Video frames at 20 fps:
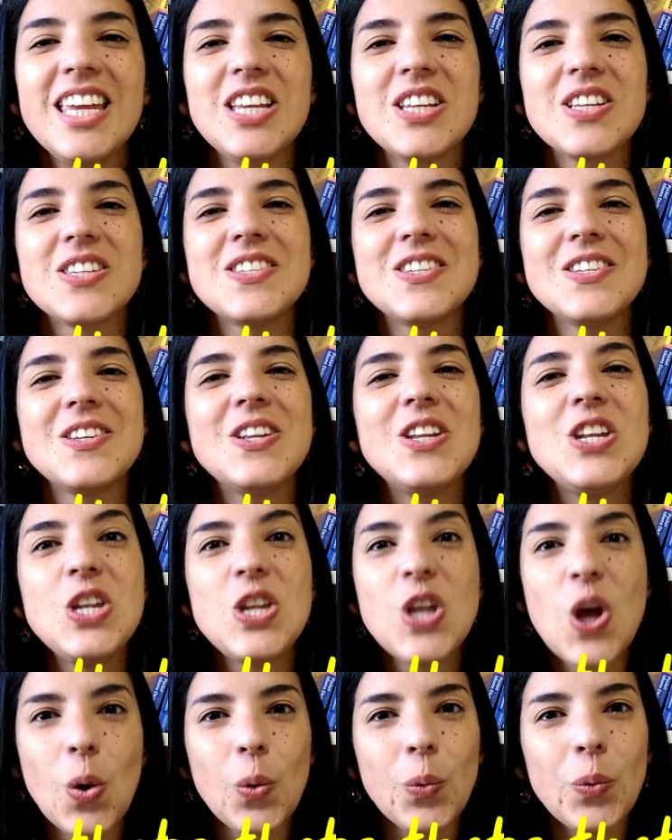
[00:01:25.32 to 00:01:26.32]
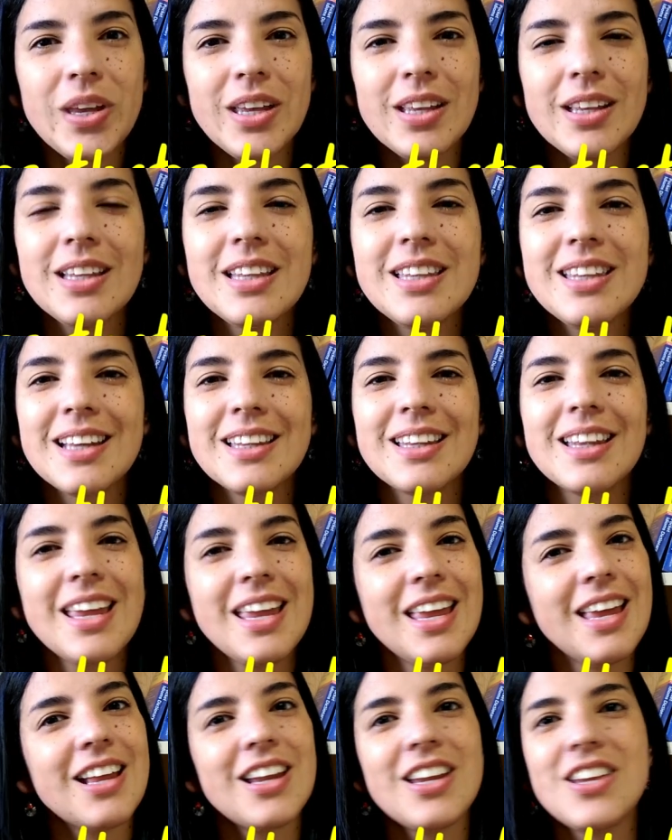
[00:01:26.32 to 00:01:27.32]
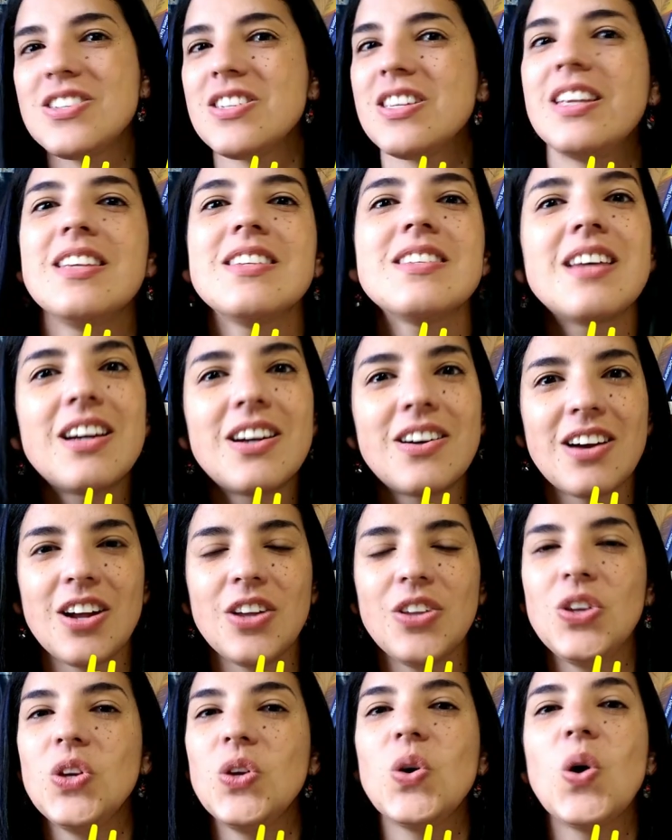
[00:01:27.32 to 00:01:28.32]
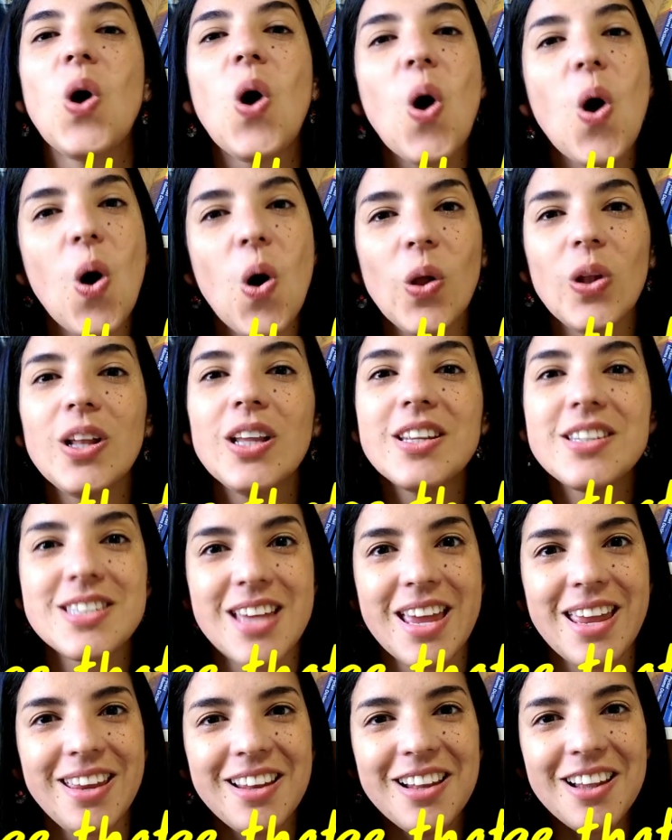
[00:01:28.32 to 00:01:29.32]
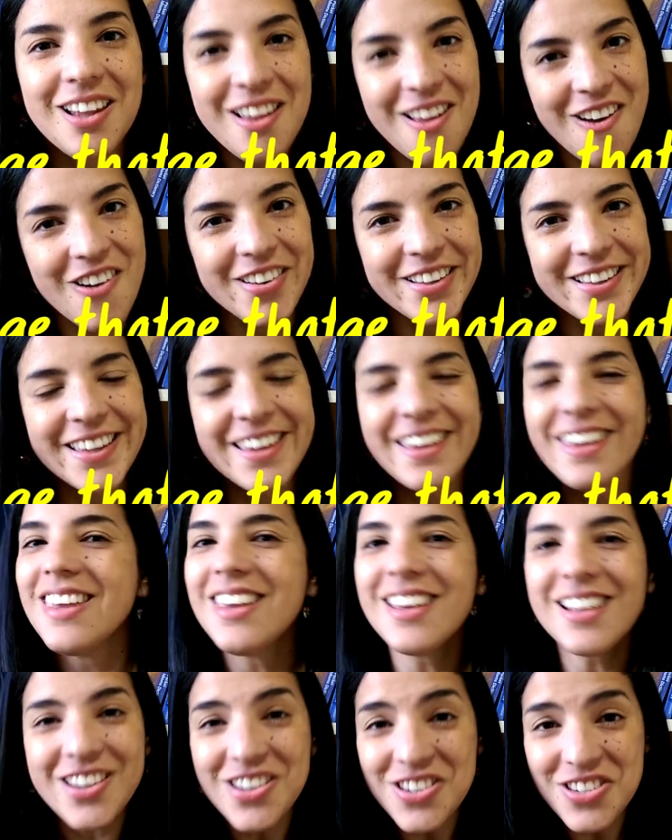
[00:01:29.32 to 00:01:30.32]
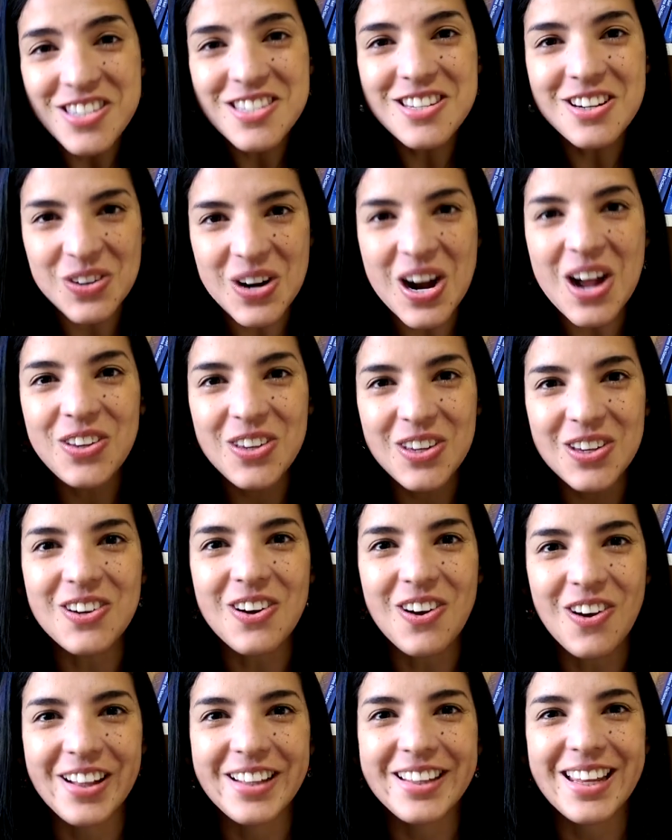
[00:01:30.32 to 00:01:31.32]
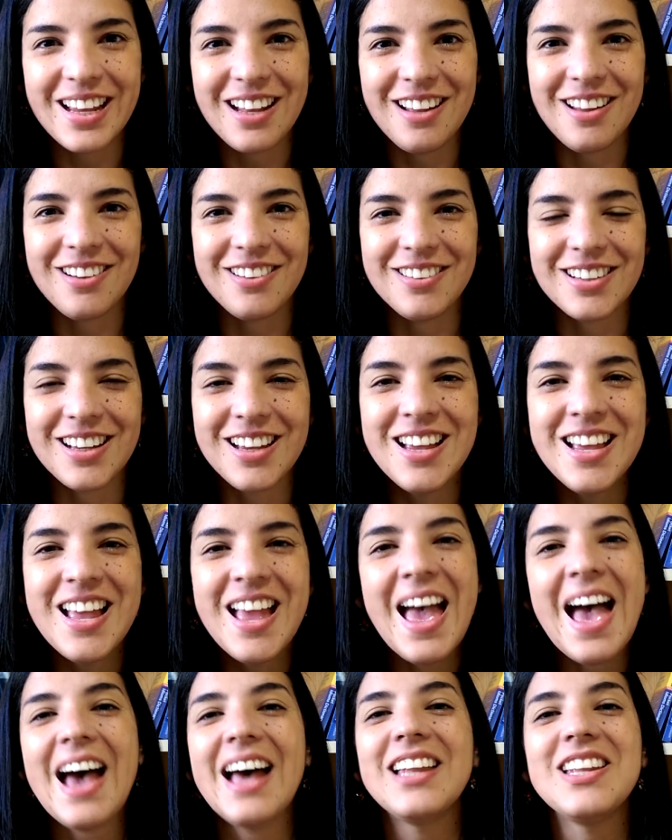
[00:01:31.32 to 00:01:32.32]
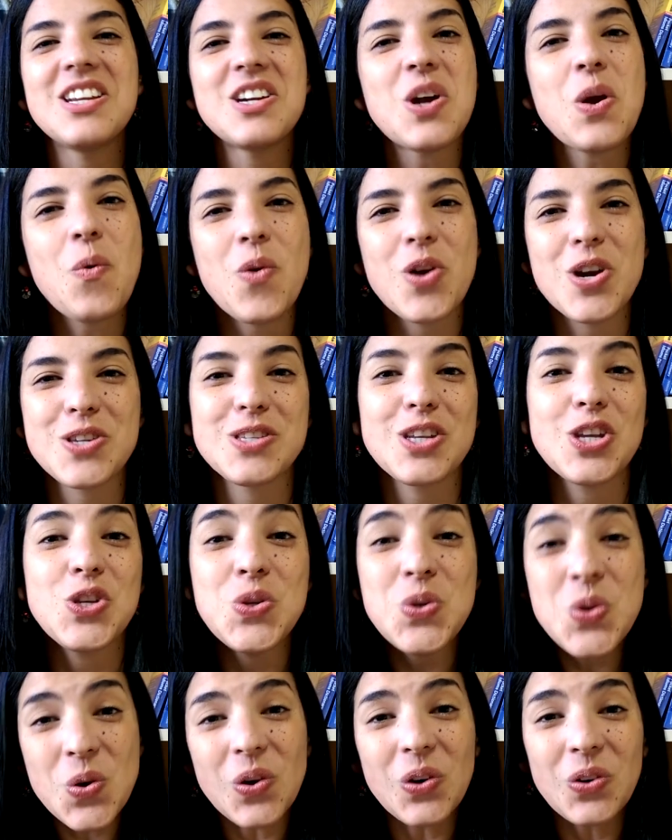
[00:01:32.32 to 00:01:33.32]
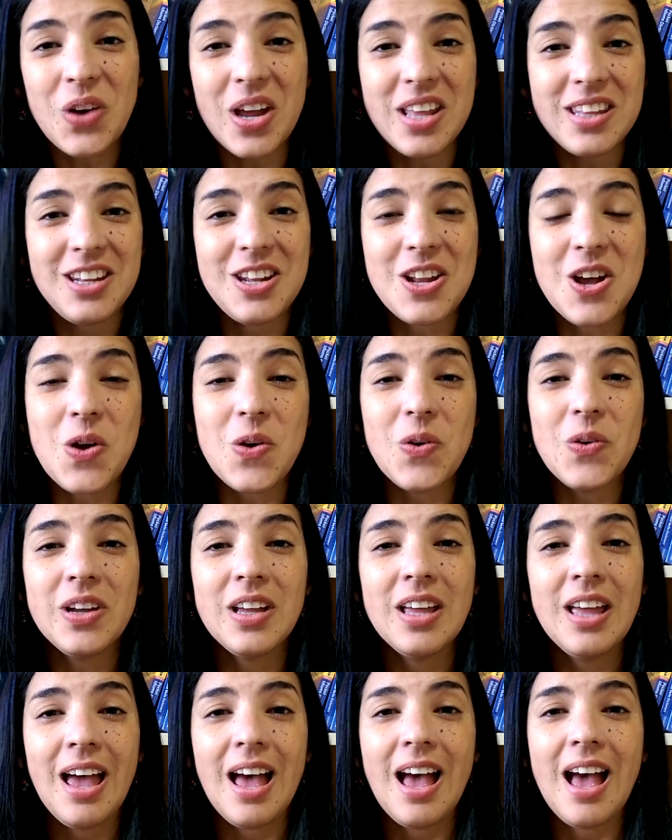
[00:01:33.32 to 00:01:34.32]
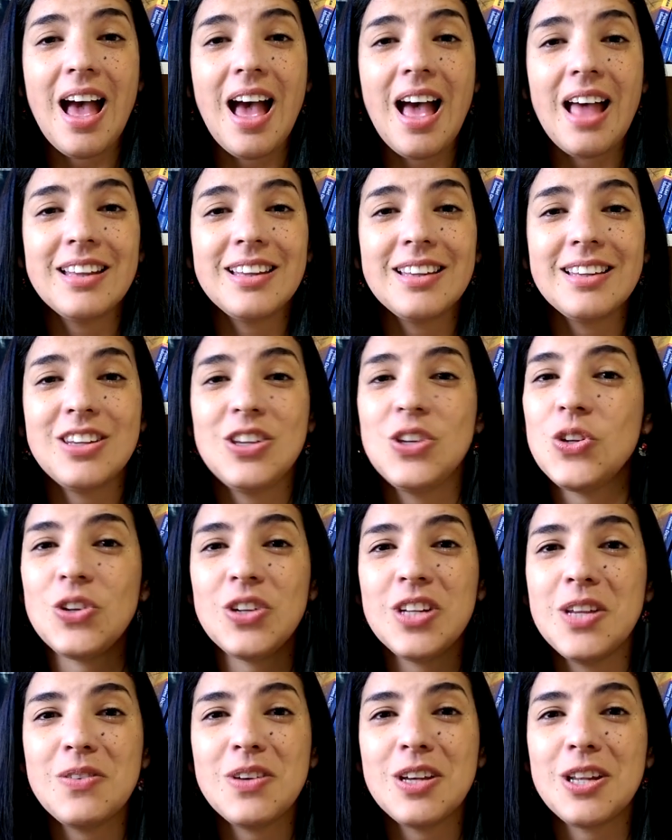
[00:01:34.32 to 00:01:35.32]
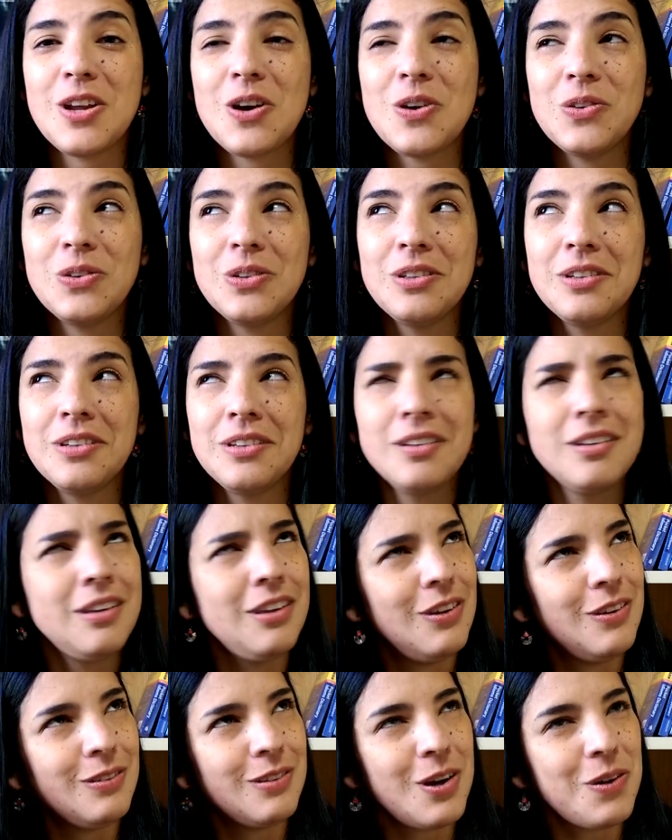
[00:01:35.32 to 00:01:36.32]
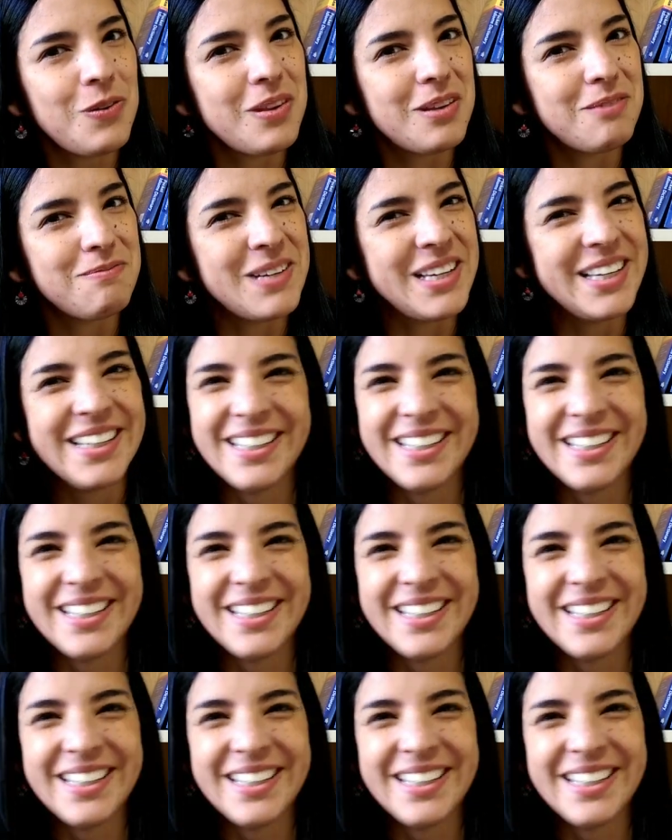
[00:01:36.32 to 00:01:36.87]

into knowing that English is around you all day long. English is around you all day long. And there are words that you already know and you don't even know you know them,